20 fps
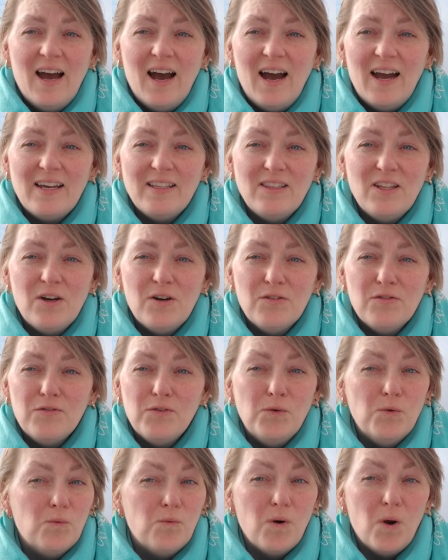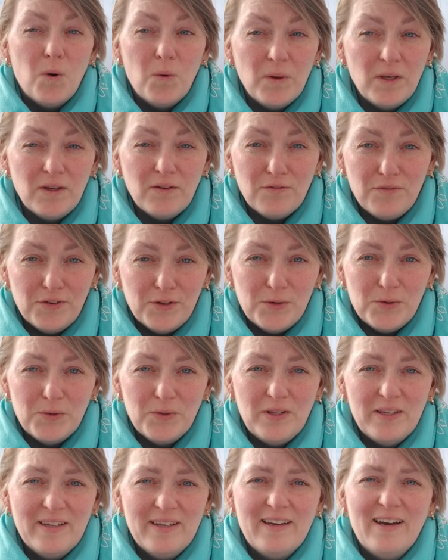I love growing
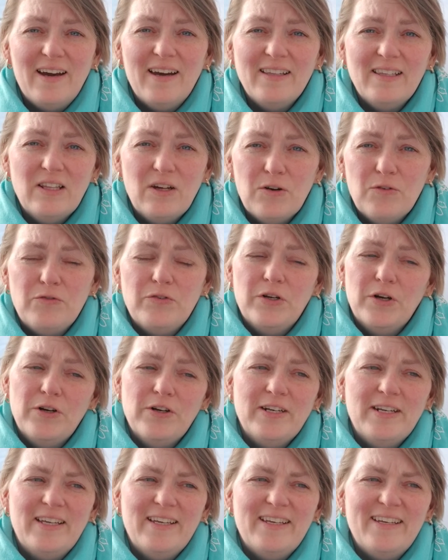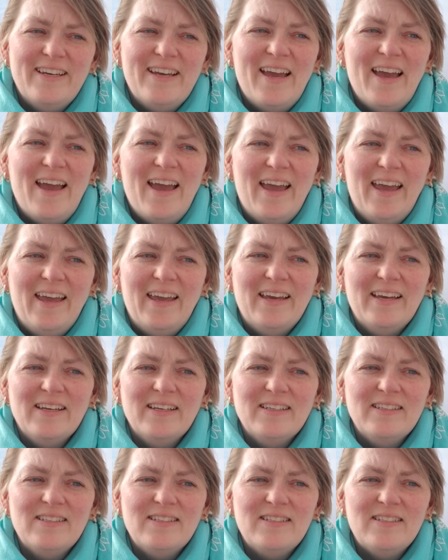food. I love gardening
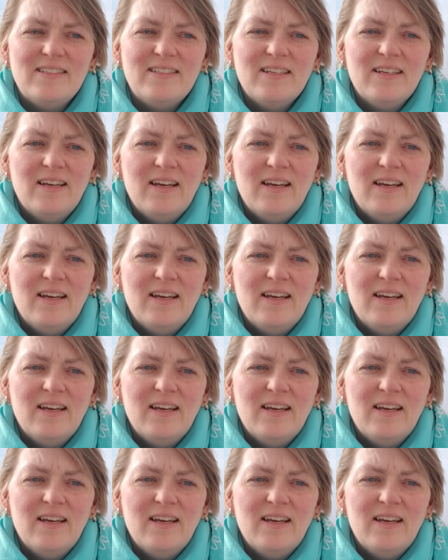and